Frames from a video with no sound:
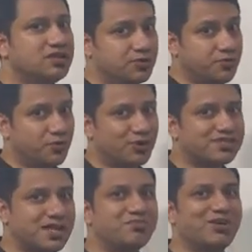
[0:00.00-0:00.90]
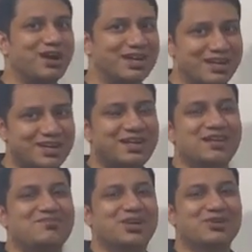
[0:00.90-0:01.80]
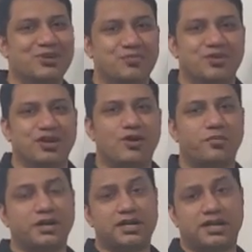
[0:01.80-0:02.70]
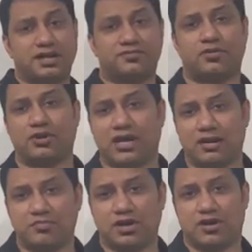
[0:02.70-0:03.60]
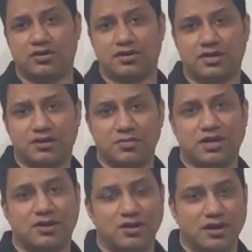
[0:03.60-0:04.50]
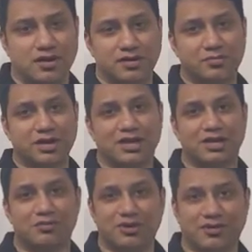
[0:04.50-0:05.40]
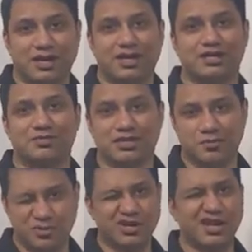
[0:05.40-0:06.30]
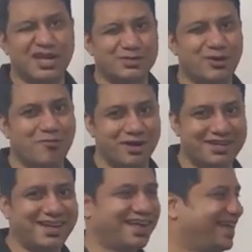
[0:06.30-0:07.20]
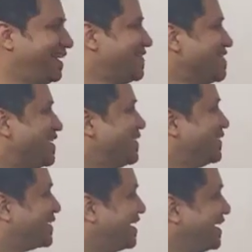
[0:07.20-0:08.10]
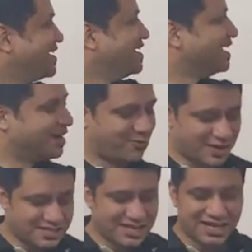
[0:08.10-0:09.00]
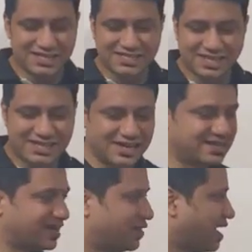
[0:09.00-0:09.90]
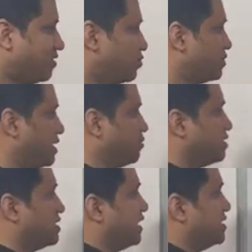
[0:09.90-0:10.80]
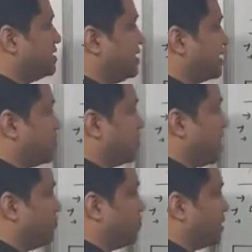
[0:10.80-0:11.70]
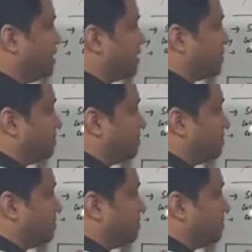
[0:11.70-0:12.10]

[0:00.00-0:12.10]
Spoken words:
So if you want to stay plugged in, make sure you put a comment, and if you want to help me out and give me a little bit of encouragement, then put a nice comment. Yeah. Okay. Now, what is the little secret that you have over here? What is the little secret you have over here?